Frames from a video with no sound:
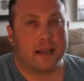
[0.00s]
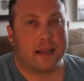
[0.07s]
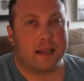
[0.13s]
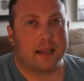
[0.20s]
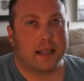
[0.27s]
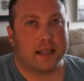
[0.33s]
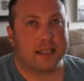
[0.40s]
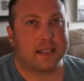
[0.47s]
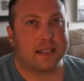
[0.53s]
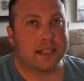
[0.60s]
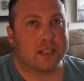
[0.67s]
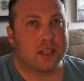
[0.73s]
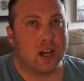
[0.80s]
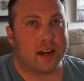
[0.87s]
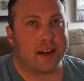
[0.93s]

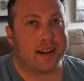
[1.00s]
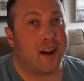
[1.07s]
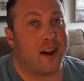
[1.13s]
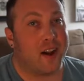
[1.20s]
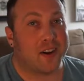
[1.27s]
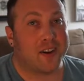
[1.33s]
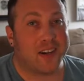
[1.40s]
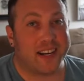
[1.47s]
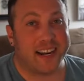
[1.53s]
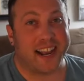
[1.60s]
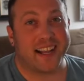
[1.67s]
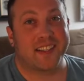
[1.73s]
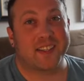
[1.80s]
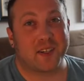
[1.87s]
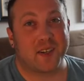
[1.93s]
That's not a concrete
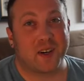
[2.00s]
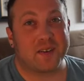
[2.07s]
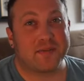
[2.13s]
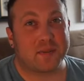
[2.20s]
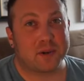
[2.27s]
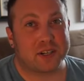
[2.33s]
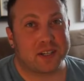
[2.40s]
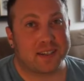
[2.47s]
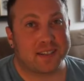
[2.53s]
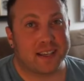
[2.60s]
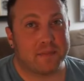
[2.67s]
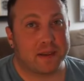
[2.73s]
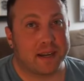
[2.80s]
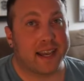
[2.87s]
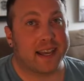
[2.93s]
answer, unfortunately,
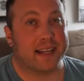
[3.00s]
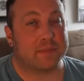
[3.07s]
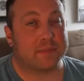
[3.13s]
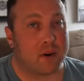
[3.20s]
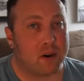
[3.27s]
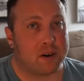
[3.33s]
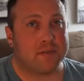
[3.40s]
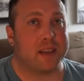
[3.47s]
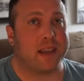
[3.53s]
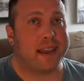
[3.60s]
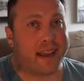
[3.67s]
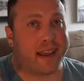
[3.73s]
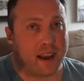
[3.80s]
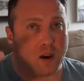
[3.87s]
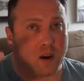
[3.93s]
but again, it's part of the
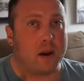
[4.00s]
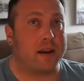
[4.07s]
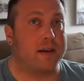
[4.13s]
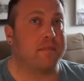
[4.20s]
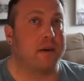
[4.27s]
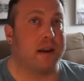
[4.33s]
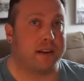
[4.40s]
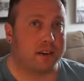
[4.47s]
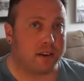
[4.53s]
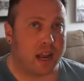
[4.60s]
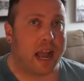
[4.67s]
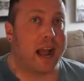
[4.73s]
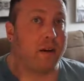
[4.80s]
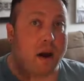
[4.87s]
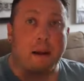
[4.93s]
how
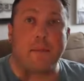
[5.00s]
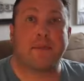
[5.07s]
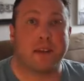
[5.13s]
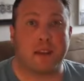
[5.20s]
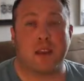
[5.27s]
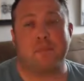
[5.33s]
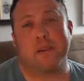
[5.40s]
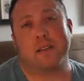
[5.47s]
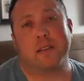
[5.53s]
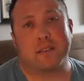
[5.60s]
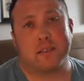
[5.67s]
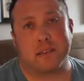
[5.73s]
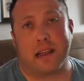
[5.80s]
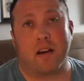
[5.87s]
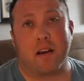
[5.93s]
I'm thinking about this
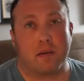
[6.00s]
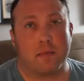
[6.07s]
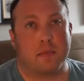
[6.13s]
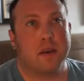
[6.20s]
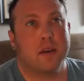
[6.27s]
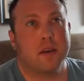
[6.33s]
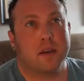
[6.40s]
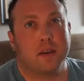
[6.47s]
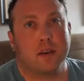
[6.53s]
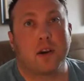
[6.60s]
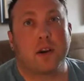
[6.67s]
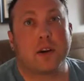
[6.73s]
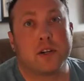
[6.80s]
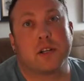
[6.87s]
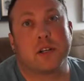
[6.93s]
and how I'm
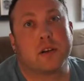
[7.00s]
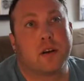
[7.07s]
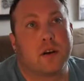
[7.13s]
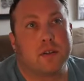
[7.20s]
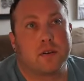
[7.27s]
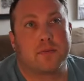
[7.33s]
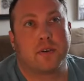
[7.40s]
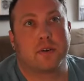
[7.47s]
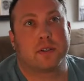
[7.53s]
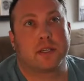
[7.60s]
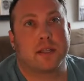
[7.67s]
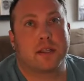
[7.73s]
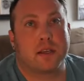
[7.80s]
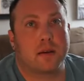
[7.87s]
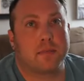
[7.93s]
encouraging other folks to
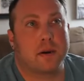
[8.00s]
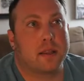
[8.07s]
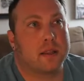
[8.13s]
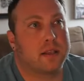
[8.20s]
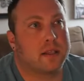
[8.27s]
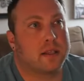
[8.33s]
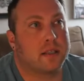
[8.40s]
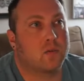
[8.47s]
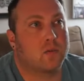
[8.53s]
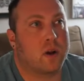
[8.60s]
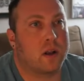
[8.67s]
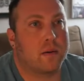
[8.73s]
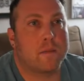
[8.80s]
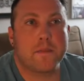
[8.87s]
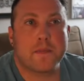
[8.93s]
think about this as
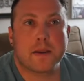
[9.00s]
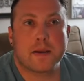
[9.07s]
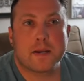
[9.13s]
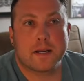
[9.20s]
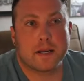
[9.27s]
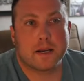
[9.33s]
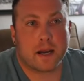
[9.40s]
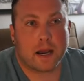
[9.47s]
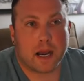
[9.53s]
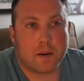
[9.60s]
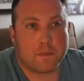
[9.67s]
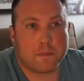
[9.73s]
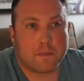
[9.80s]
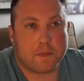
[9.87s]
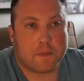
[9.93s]
well.
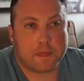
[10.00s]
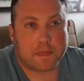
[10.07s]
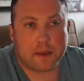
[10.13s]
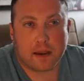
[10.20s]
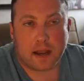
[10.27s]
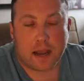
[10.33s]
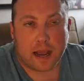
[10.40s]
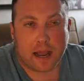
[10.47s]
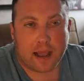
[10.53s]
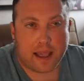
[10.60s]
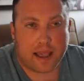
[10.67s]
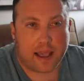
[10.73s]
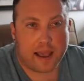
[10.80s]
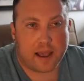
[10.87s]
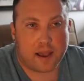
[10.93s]
I
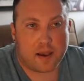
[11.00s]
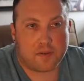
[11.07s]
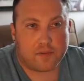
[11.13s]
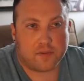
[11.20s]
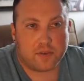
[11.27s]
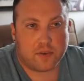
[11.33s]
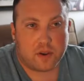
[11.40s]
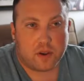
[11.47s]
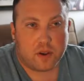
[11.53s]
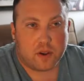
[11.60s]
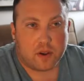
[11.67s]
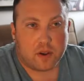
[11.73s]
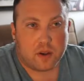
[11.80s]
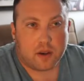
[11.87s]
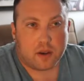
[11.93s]
have
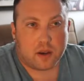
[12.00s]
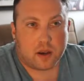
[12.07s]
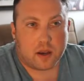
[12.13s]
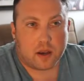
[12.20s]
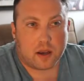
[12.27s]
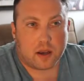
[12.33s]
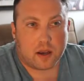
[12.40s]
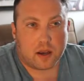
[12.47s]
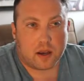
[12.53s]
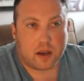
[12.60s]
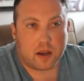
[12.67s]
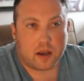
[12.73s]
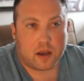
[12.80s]
gotten